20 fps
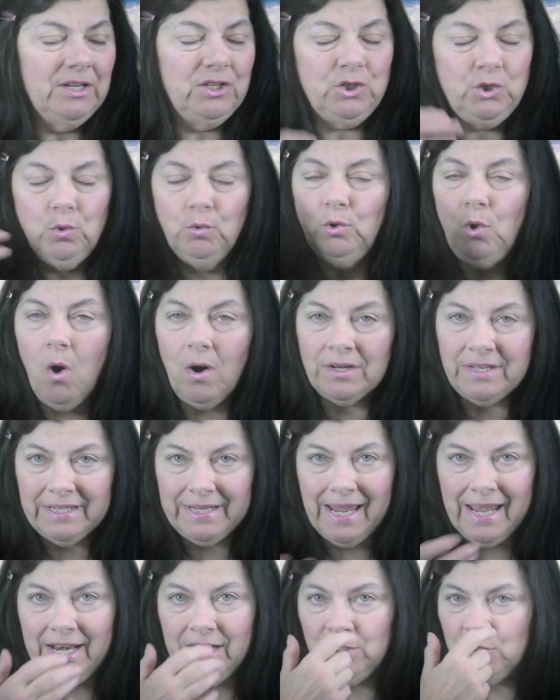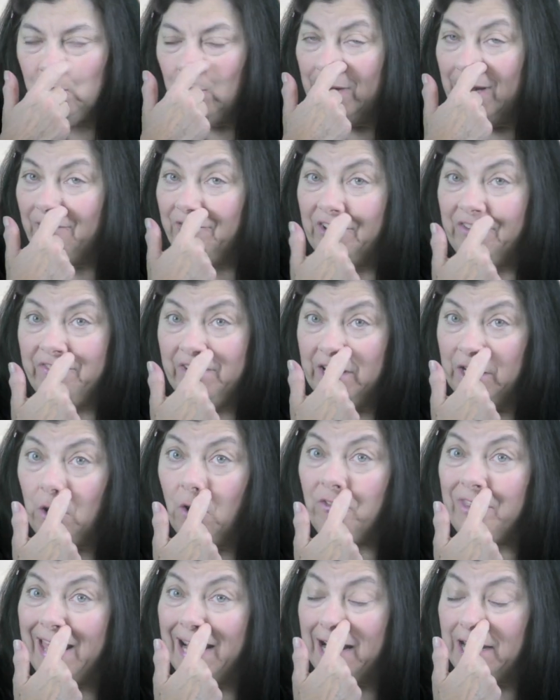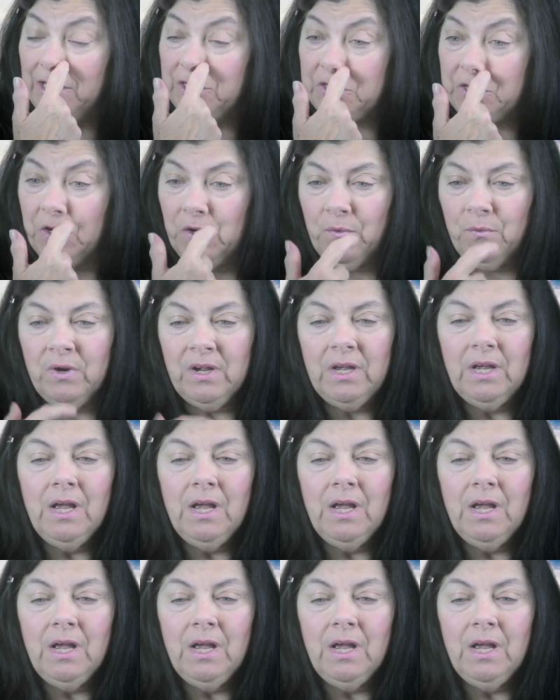It's too long to get into it every video that I do.